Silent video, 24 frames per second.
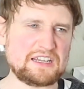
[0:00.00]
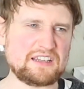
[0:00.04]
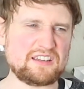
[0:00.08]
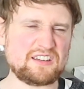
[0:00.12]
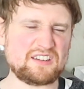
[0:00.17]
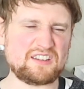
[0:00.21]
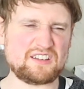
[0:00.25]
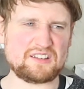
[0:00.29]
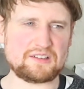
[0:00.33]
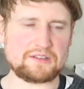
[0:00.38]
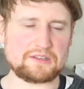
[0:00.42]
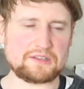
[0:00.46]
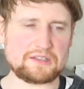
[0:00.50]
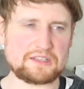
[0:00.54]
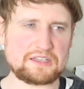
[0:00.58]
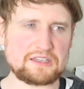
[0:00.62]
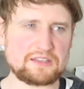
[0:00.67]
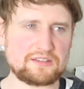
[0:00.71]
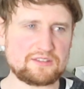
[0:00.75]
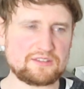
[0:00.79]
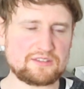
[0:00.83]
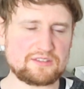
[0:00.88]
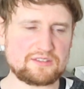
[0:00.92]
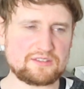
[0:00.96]
needed at
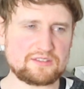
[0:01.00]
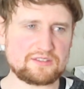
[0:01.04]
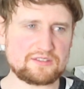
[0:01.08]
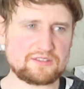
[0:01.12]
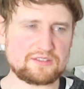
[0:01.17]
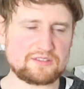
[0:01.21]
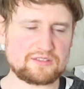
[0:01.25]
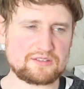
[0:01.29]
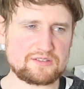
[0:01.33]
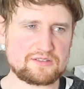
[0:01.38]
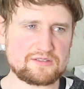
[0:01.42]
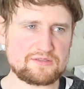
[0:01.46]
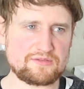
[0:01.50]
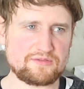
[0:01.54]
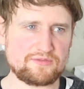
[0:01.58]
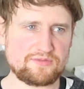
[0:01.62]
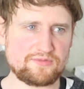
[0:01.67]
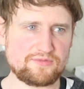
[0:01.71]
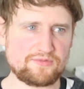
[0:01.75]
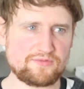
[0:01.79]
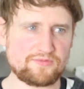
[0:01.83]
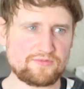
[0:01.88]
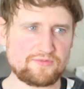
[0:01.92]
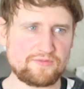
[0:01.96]
least
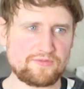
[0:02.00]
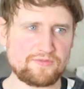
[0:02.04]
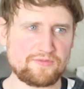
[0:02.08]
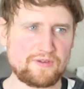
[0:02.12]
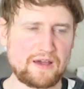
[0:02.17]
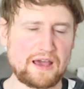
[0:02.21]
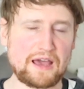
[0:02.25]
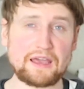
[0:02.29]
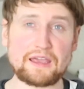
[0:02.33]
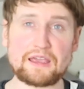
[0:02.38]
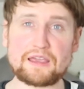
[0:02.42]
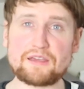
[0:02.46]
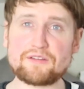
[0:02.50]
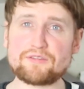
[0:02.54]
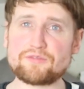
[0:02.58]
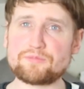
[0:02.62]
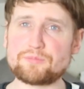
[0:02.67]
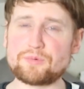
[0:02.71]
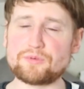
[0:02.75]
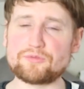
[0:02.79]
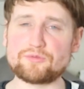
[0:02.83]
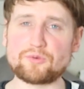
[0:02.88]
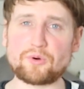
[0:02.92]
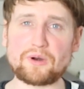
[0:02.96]

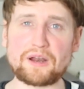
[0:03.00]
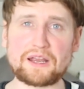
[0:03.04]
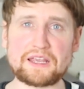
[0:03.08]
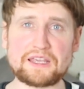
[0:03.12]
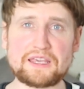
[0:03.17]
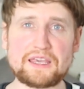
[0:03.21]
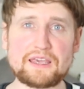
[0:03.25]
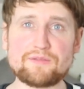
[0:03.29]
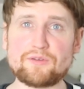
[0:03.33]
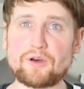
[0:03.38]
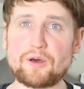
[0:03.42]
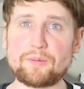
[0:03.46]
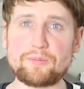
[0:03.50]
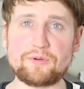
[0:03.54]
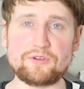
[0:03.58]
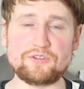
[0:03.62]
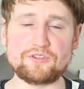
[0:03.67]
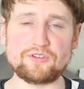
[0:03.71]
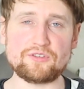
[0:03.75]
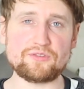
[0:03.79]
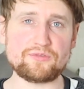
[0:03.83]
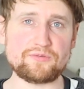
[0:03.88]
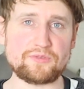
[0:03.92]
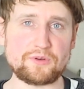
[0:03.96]
5 before I gave up
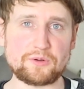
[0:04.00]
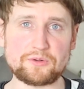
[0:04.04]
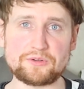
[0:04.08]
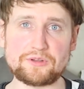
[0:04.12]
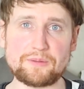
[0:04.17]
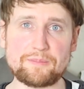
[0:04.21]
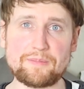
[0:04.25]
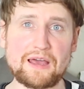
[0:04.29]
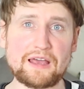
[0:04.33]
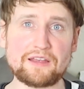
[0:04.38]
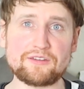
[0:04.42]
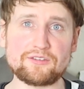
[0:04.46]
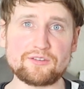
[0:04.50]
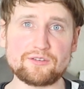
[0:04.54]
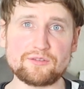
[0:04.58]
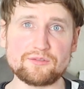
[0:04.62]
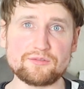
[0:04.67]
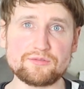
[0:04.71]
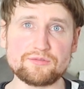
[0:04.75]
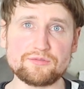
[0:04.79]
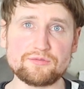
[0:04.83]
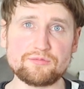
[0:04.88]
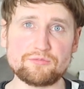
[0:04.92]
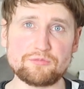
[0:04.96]
and just filled a
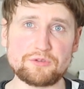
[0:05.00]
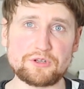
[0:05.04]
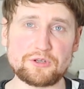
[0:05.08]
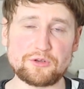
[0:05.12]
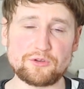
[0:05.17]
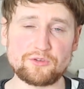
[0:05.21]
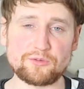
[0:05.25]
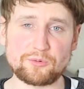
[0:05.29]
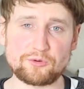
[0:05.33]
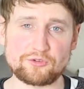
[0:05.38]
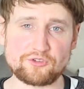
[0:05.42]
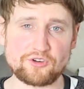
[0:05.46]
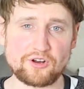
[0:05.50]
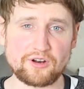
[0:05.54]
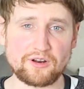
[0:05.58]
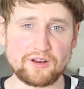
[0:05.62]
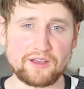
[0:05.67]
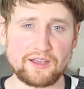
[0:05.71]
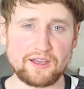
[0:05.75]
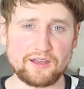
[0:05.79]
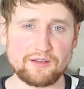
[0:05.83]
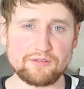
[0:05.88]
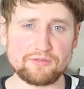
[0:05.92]
massive reusable jar I